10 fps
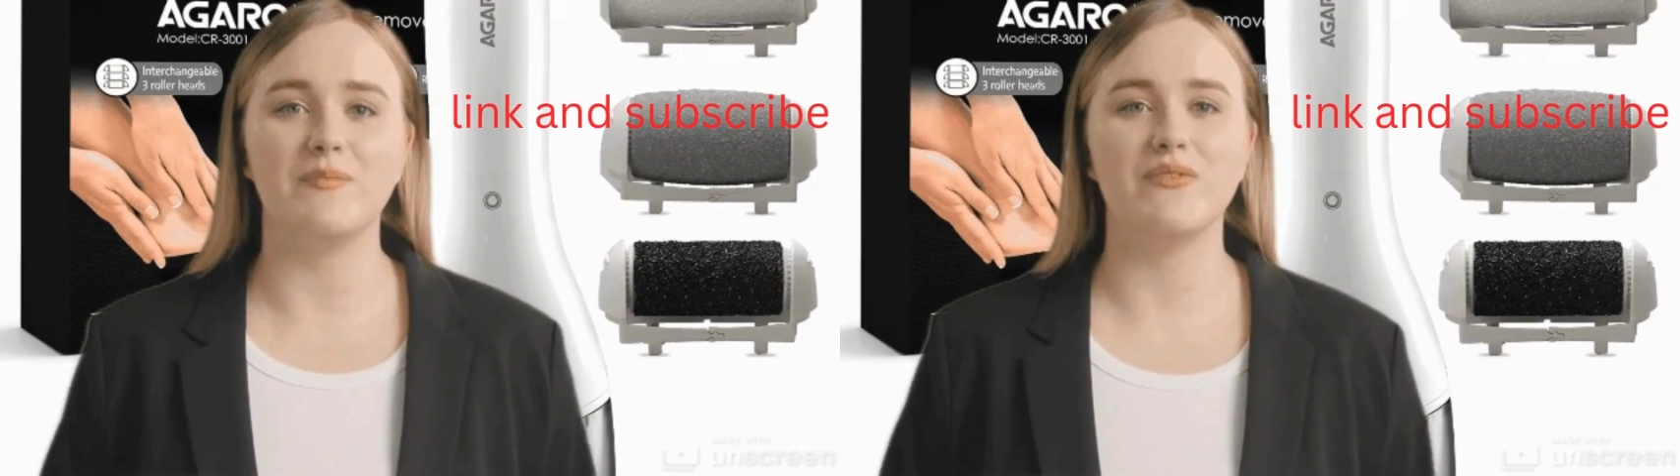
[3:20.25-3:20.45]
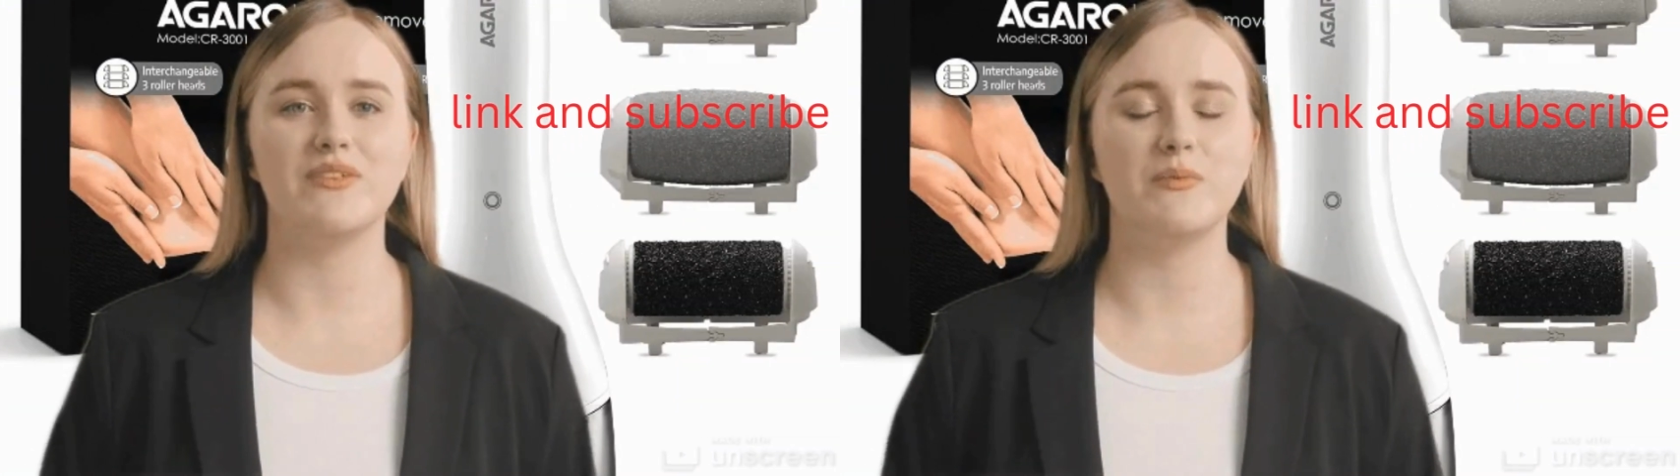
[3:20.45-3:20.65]

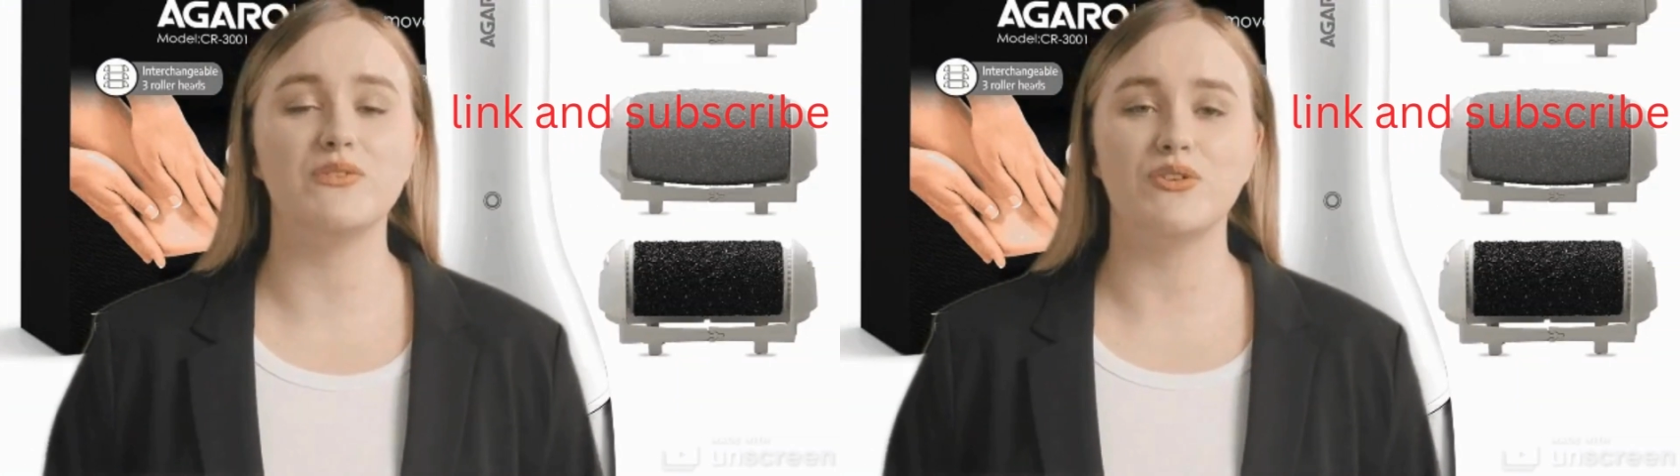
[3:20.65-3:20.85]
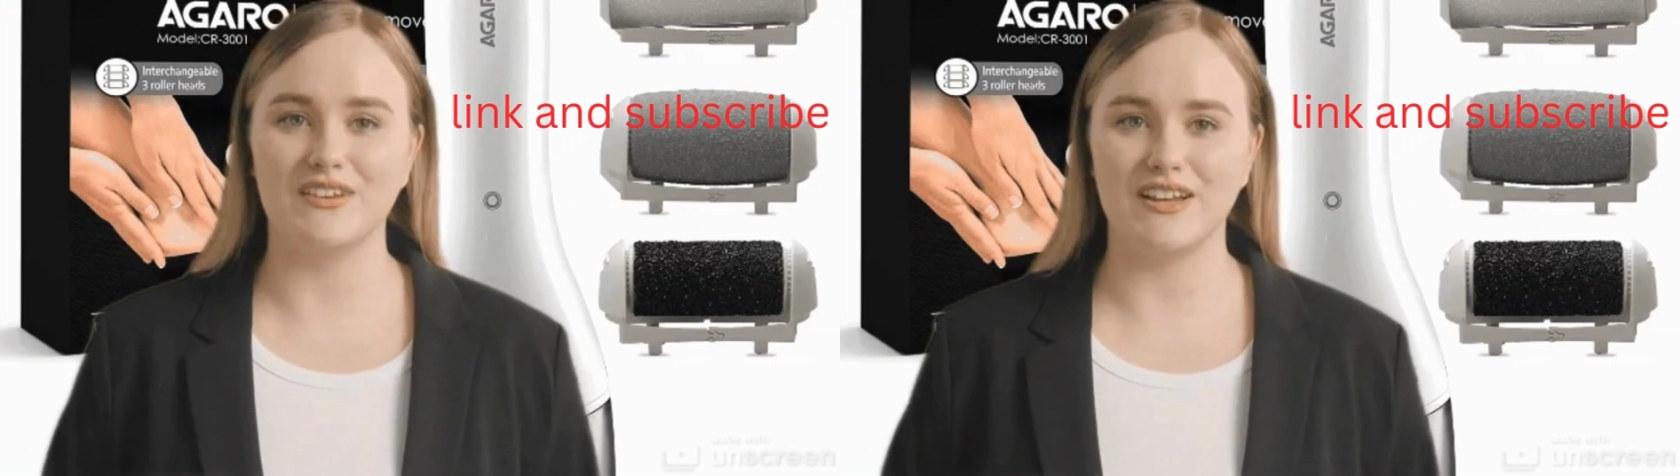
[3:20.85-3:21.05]
seeking
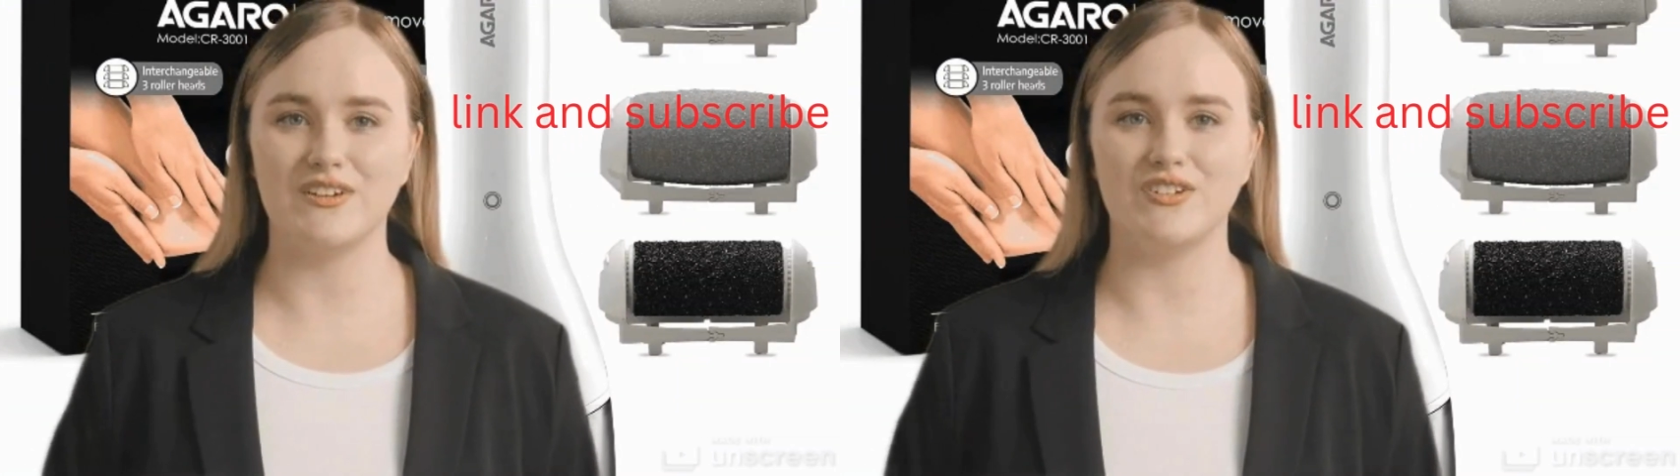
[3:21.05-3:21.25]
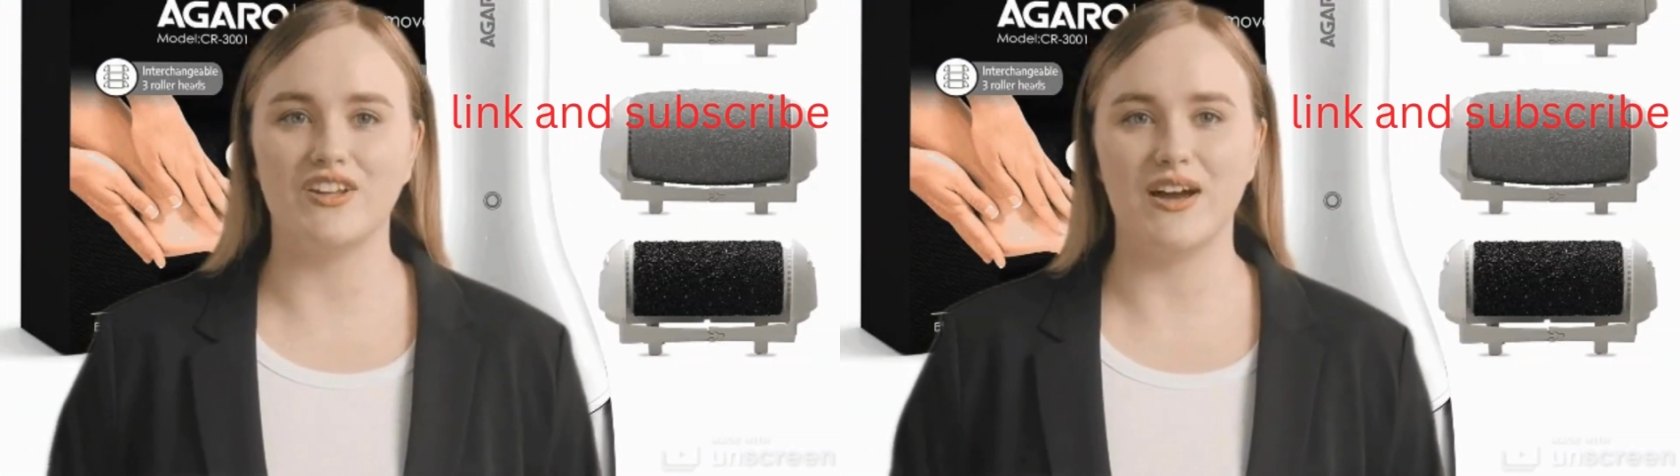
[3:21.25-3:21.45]
smooth,
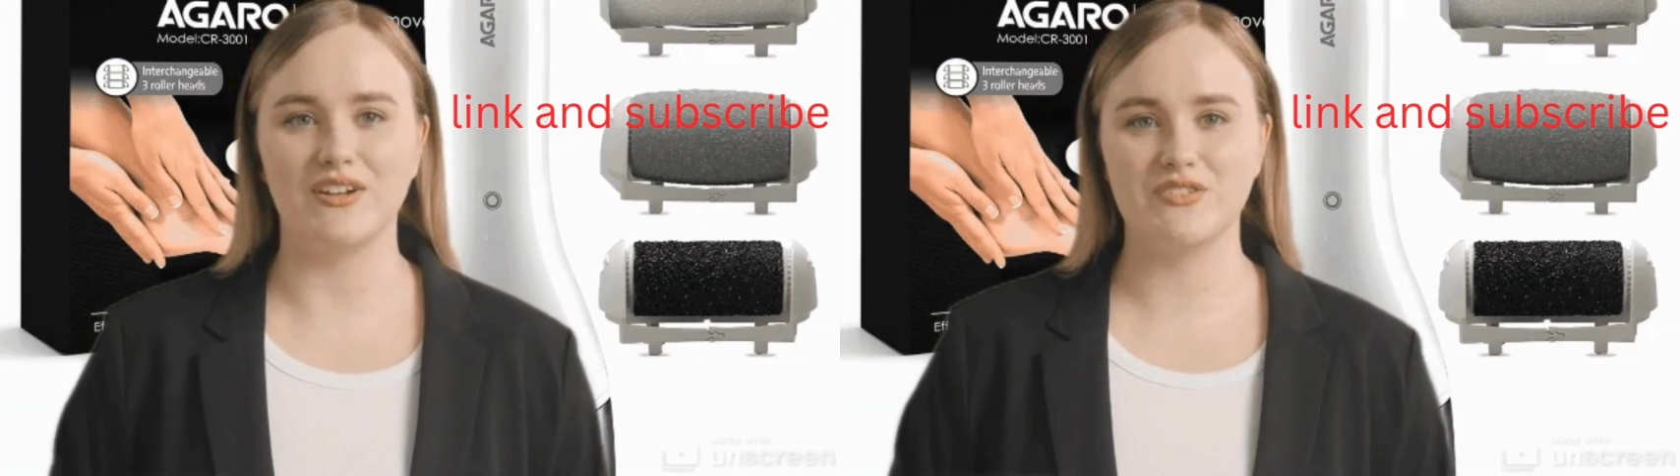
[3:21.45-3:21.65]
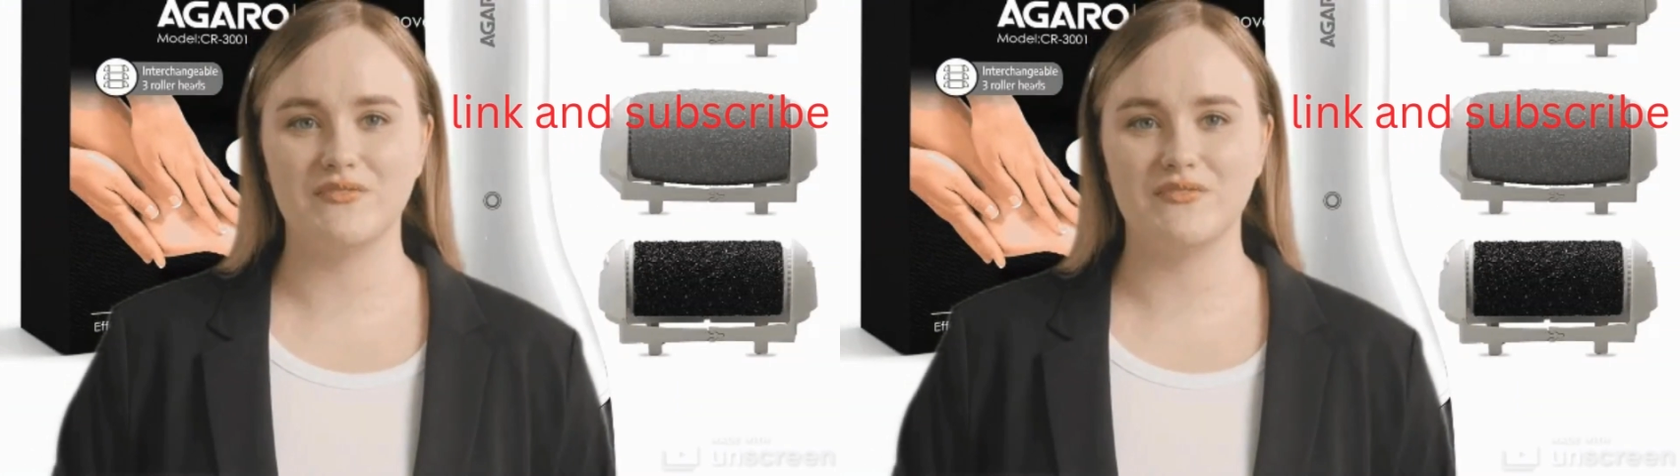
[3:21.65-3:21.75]
radiant